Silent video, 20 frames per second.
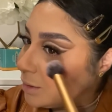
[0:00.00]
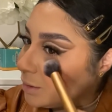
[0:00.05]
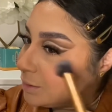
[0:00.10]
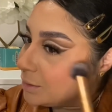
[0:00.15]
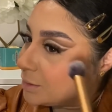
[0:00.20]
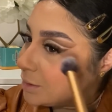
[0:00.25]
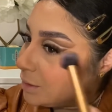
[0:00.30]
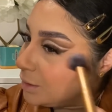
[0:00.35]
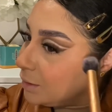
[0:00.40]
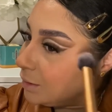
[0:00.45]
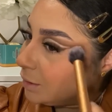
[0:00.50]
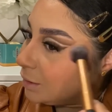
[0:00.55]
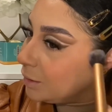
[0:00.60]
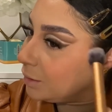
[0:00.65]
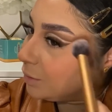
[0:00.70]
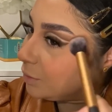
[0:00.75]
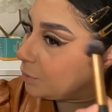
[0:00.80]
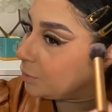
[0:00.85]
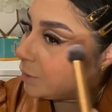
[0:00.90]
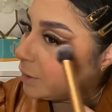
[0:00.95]
It's gonna look a
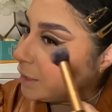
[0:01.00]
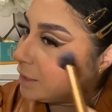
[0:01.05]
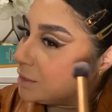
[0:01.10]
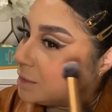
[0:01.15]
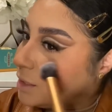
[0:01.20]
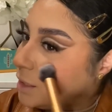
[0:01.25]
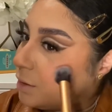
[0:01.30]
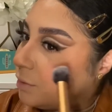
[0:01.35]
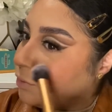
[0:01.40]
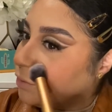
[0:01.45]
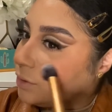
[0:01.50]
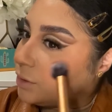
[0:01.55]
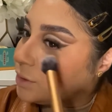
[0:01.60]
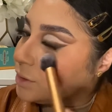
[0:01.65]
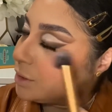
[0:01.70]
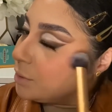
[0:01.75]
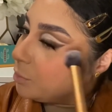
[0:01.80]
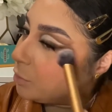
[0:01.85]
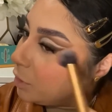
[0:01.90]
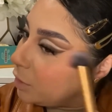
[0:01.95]
little crazy at first,
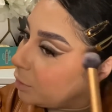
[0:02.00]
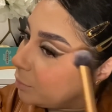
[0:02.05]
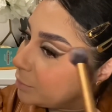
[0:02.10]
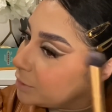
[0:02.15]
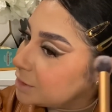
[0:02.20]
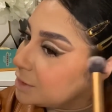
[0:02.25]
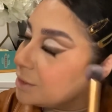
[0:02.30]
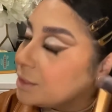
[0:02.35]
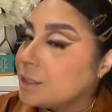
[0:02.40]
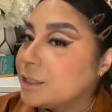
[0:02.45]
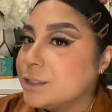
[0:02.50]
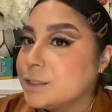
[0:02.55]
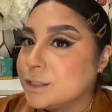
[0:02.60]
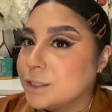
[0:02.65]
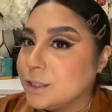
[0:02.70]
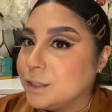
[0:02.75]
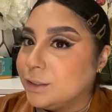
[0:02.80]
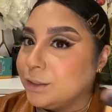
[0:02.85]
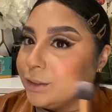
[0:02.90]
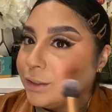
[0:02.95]
I promise. It's
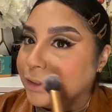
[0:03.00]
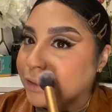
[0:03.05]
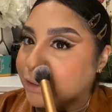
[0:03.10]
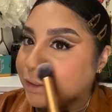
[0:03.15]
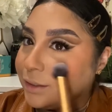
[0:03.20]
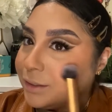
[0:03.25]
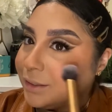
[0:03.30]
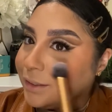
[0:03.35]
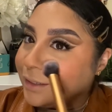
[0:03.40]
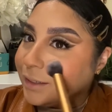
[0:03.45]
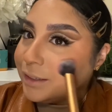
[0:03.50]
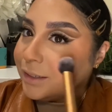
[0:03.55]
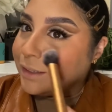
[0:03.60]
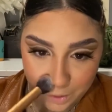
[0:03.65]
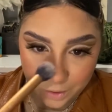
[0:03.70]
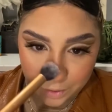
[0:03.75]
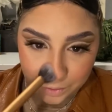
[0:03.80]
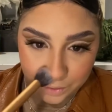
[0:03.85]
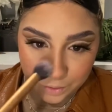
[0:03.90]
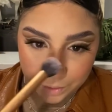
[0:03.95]
gonna look good.
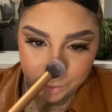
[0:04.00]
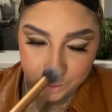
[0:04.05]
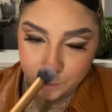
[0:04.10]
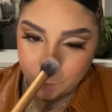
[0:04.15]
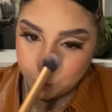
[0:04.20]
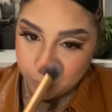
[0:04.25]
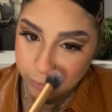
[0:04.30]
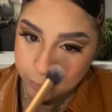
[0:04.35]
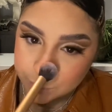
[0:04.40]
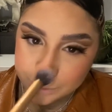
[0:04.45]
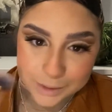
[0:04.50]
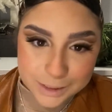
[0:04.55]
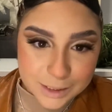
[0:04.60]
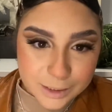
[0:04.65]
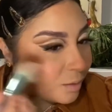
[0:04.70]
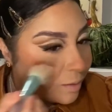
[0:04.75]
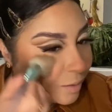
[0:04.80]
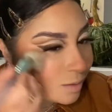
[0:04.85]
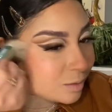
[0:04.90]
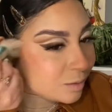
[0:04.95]
On our nose,
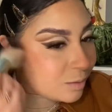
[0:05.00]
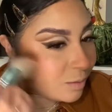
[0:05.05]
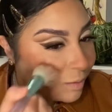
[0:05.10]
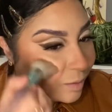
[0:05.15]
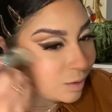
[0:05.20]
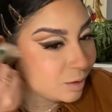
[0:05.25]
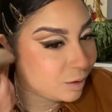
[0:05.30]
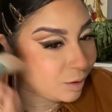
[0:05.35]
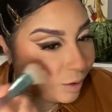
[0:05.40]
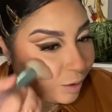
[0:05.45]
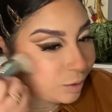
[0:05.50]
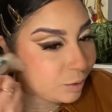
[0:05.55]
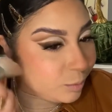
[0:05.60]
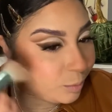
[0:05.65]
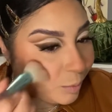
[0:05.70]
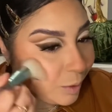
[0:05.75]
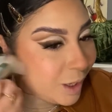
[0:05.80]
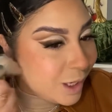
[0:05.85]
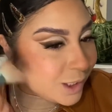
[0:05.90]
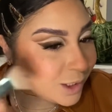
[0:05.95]
another
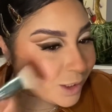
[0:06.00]
brush.